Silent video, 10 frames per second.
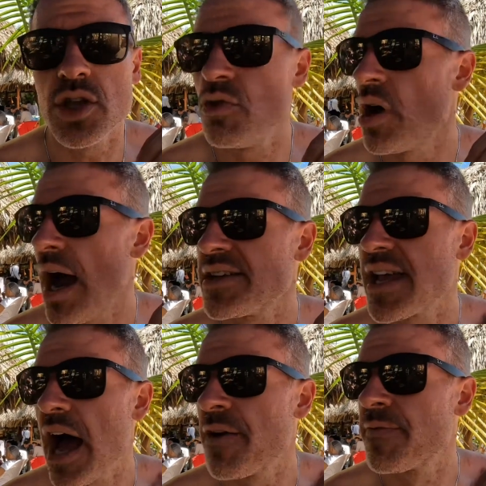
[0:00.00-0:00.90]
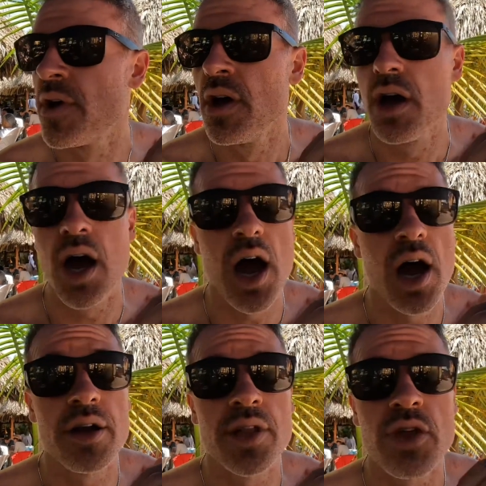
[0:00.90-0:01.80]
that you guys have,
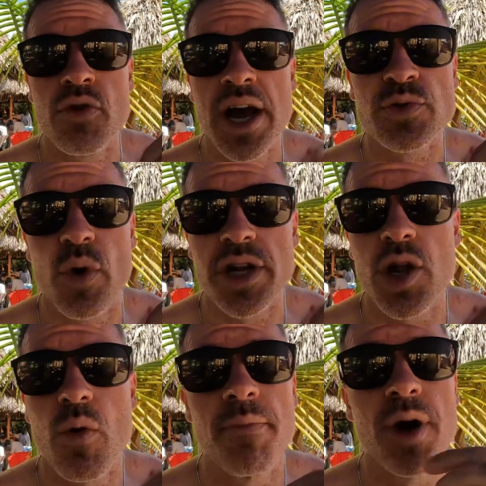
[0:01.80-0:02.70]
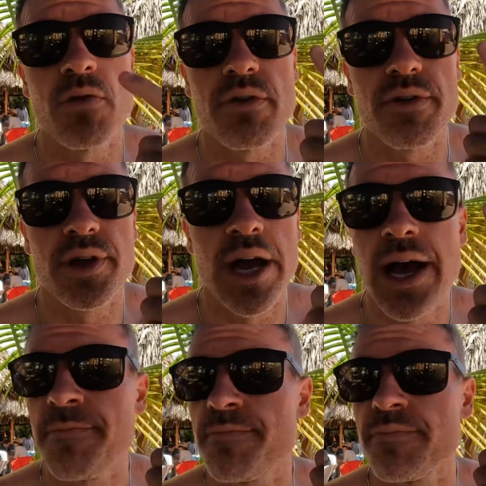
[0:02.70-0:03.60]
that you guys wanna know about
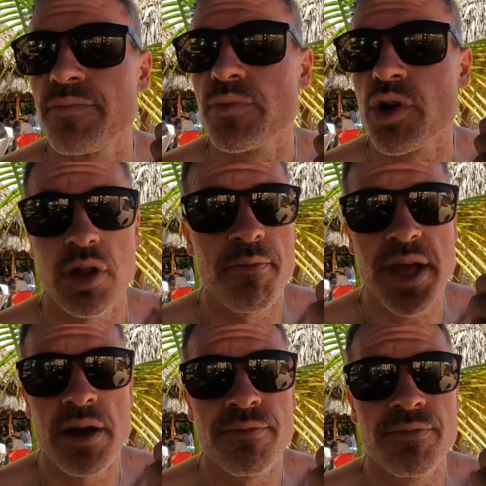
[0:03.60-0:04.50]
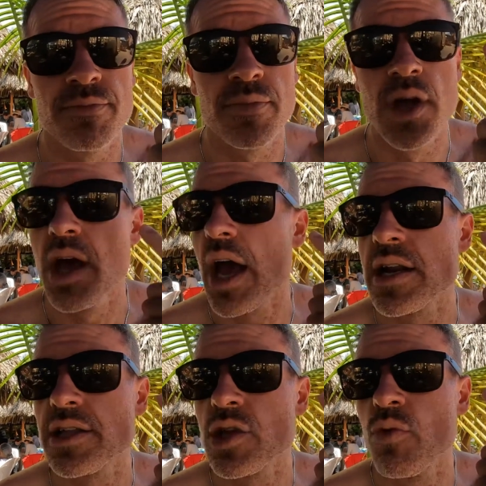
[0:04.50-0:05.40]
Colombia,
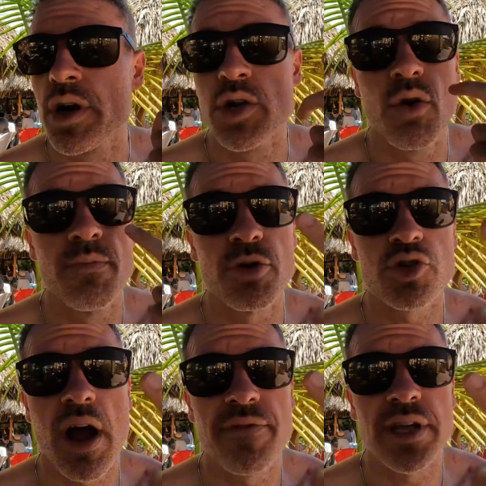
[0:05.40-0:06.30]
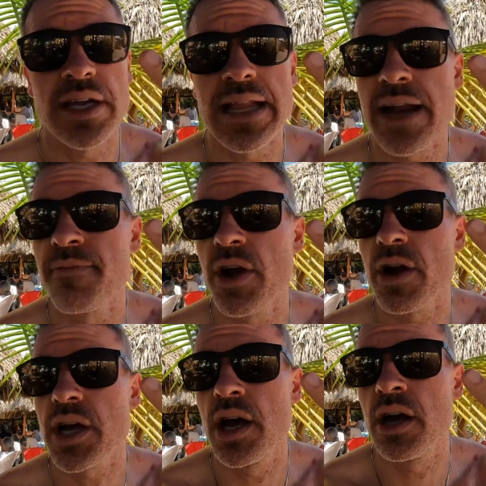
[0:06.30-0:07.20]
anything you wanna know about traveling in Latin
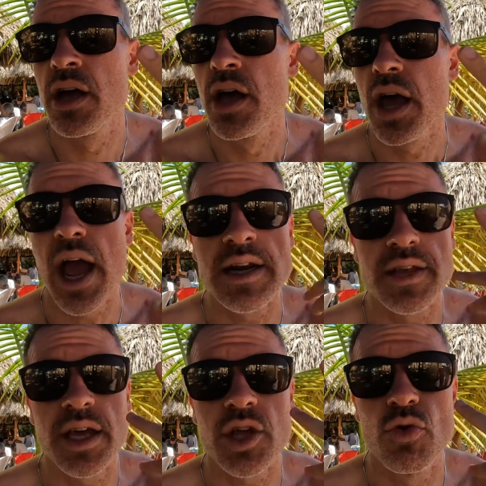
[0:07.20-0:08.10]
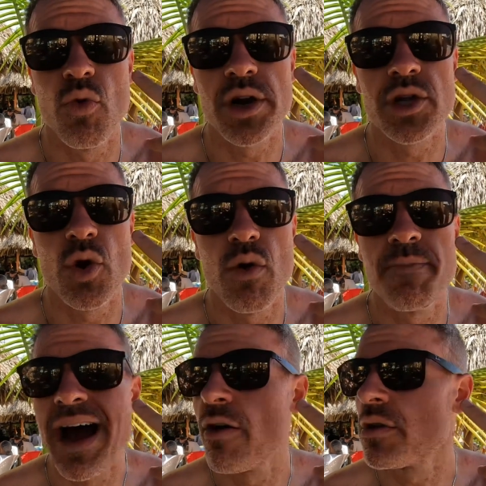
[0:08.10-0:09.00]
America, anything you wanna know
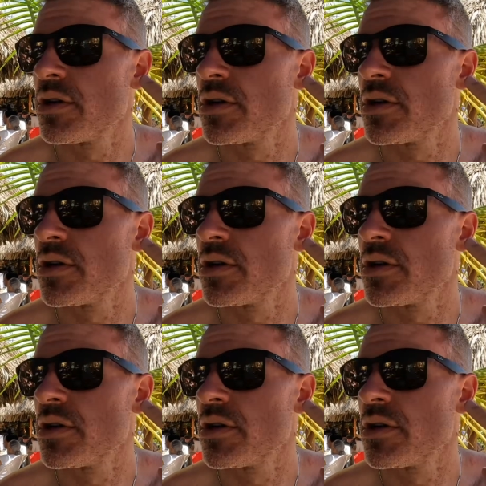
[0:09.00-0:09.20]
about